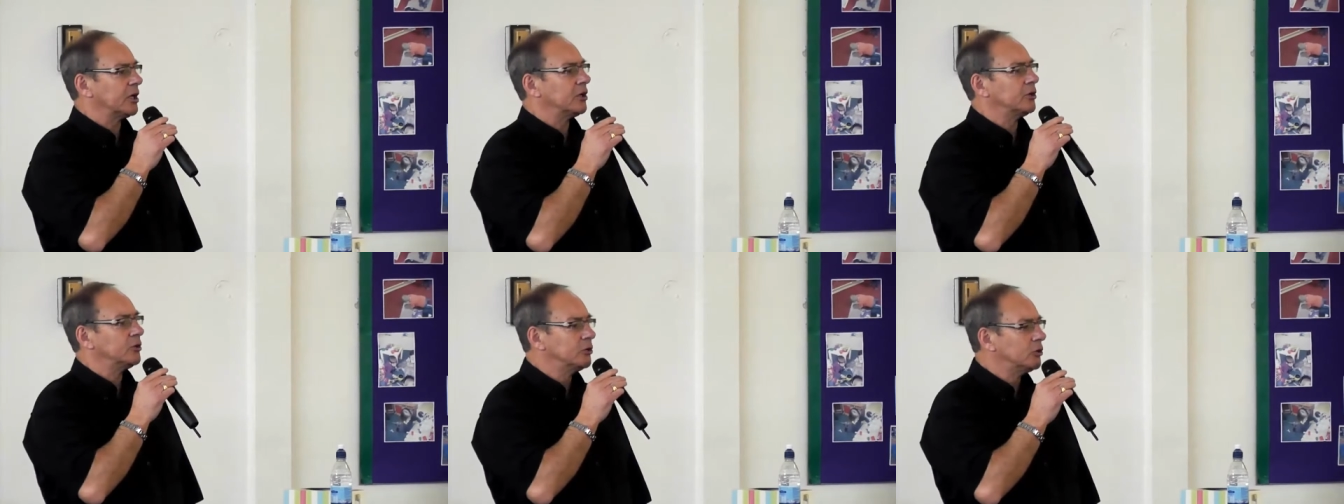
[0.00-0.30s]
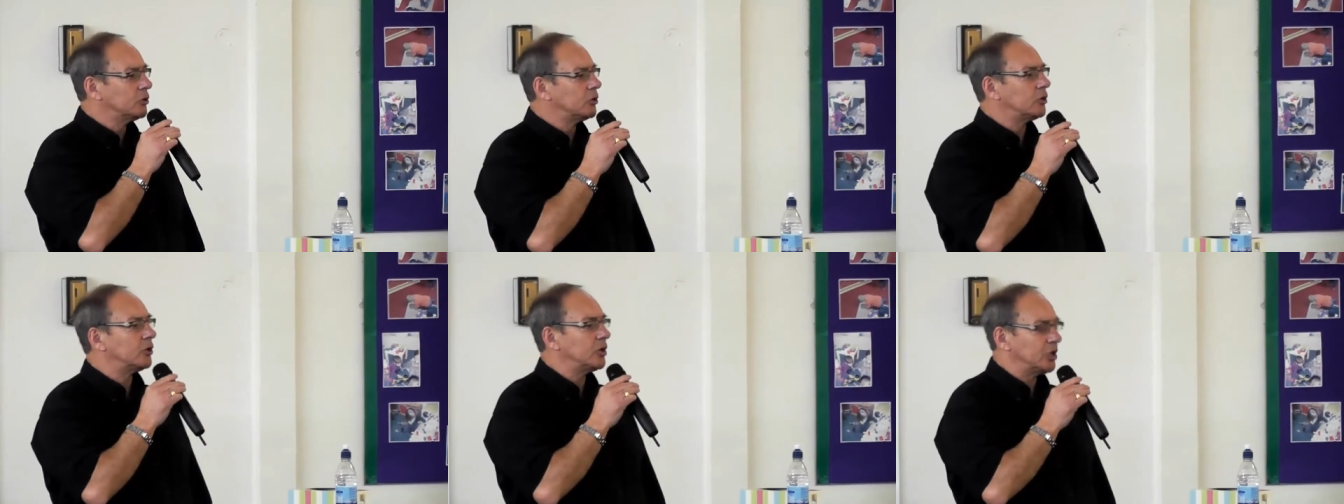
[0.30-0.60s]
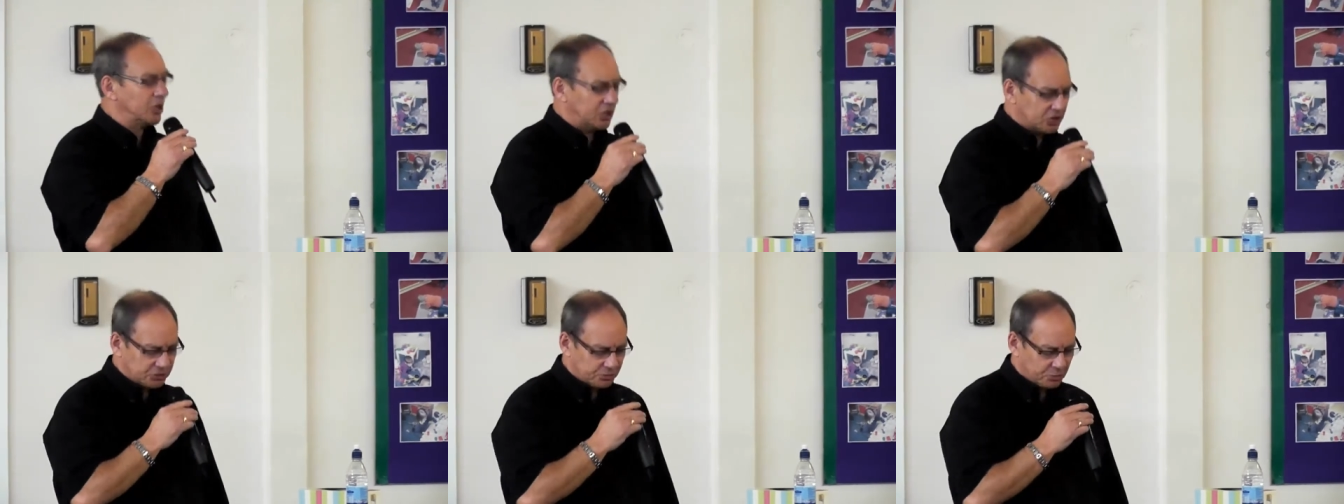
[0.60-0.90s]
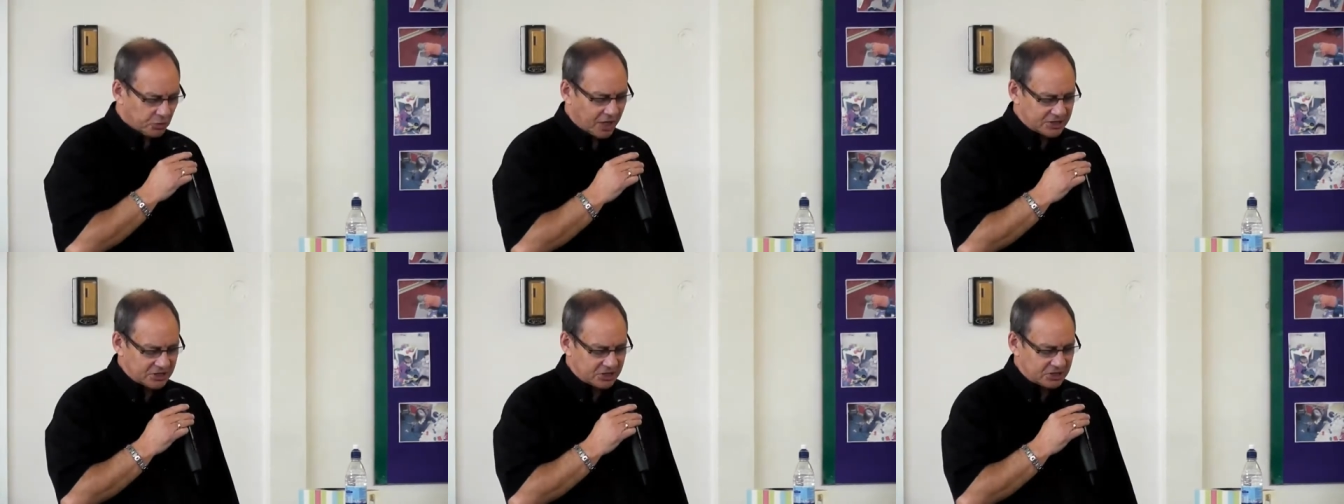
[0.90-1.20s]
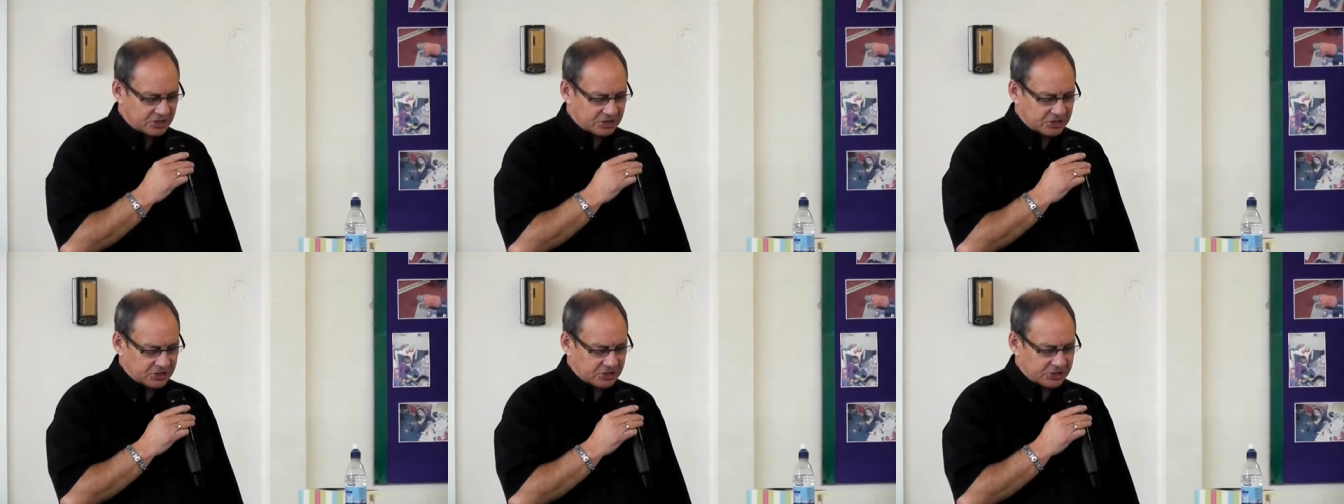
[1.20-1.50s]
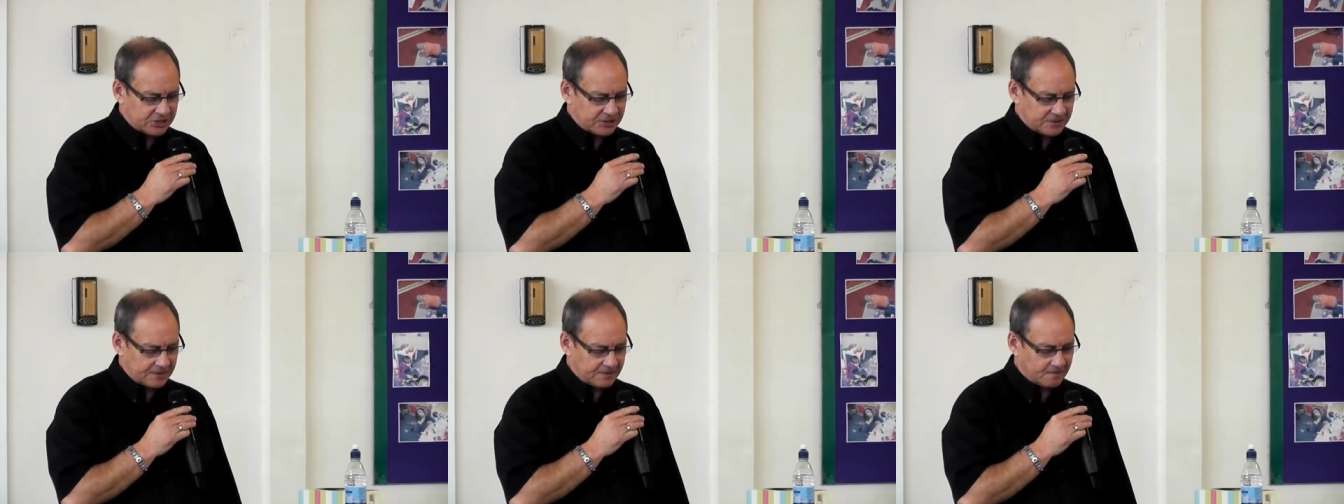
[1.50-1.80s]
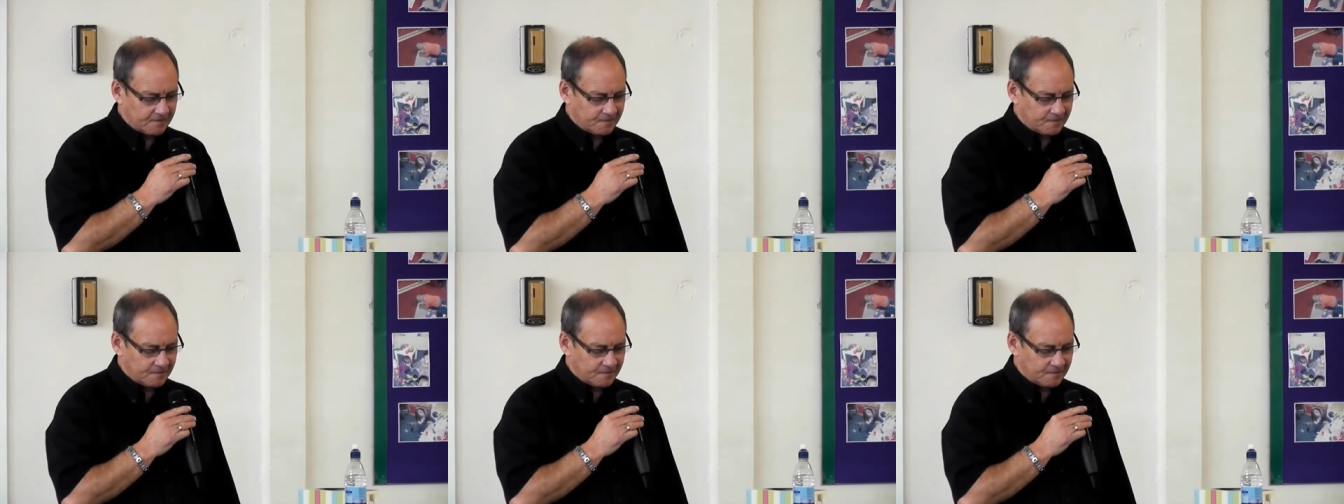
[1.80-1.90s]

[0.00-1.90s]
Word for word: can know His presence.